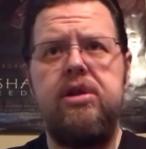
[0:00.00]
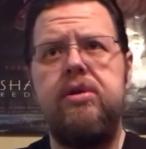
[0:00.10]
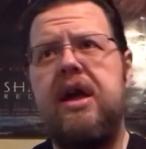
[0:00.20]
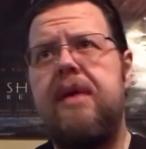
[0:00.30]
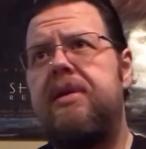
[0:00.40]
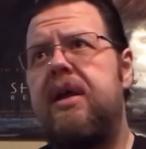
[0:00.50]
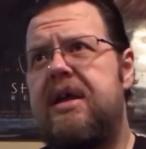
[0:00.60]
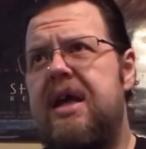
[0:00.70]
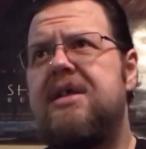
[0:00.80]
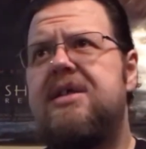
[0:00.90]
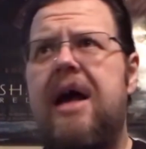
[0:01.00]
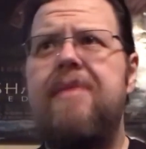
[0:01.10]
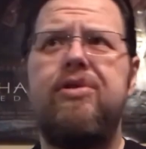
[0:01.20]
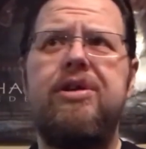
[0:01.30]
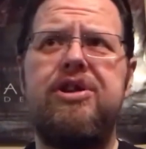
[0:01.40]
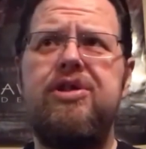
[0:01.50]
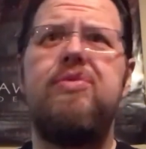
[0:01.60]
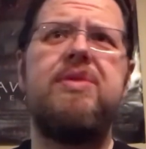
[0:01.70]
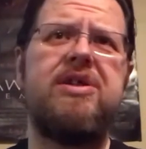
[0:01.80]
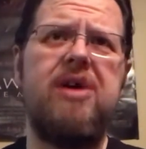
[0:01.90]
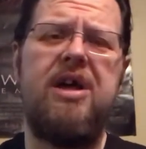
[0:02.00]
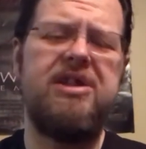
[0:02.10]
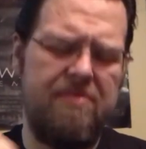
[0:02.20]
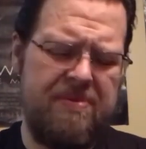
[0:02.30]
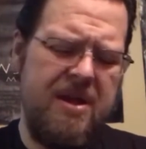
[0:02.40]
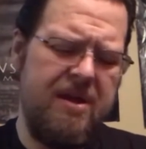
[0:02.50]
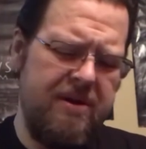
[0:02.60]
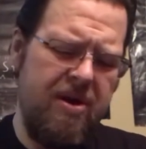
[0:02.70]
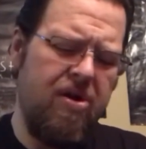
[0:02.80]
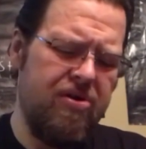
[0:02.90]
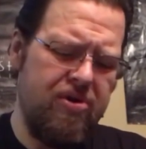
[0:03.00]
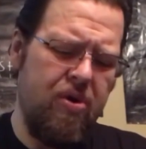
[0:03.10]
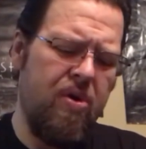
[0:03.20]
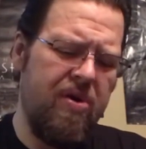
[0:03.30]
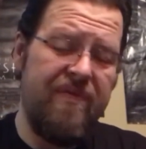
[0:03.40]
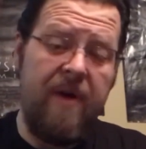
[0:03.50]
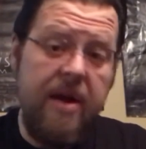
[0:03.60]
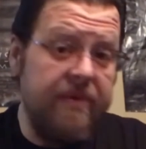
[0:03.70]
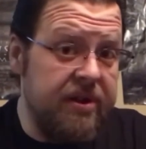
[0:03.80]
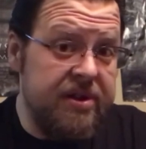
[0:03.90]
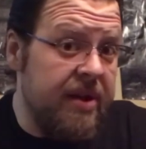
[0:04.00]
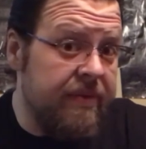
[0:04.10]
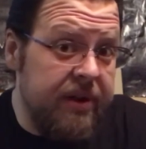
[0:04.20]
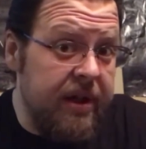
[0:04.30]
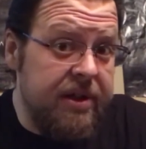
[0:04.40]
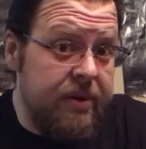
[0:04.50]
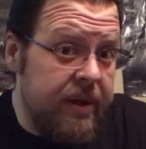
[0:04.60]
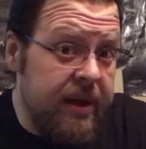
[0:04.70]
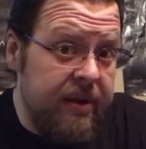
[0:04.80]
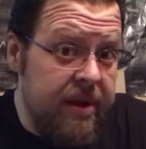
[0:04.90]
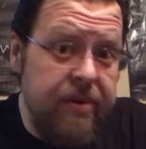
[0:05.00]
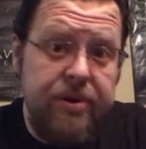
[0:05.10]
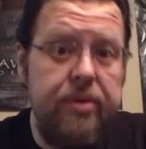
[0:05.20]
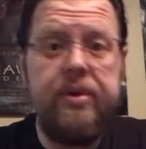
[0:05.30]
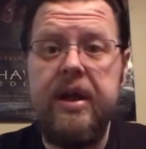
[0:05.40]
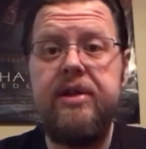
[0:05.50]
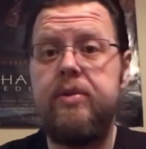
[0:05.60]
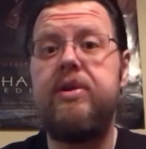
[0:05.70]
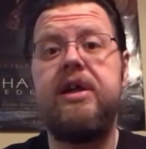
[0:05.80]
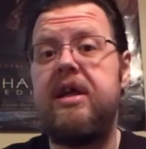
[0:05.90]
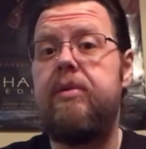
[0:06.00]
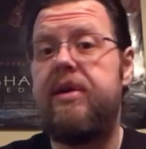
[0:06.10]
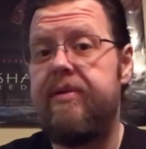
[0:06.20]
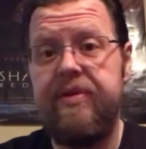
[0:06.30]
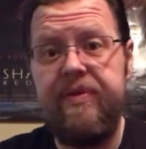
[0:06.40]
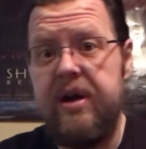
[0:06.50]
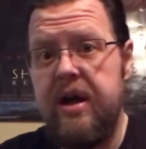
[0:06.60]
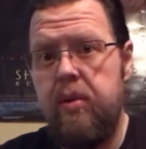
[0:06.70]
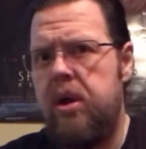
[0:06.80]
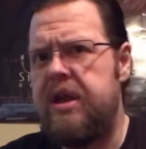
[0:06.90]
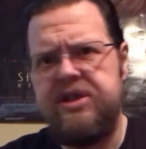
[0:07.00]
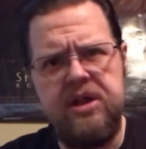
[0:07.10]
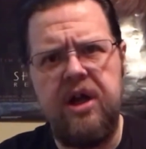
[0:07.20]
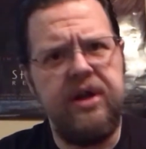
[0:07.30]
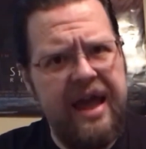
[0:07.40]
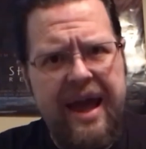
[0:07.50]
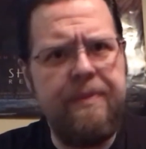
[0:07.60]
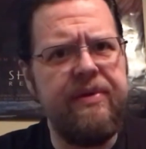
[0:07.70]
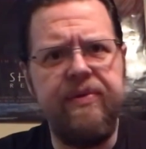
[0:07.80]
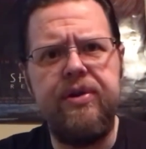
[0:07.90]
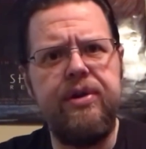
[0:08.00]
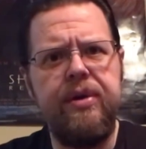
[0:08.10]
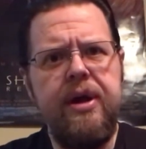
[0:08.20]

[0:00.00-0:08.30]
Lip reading: You can't be like, yes, I'm going to do this awesome thing and be hardcore 5 out of 7 days a week and the other 2 days a week eat whatever the fuck I want. It's not going to happen for you.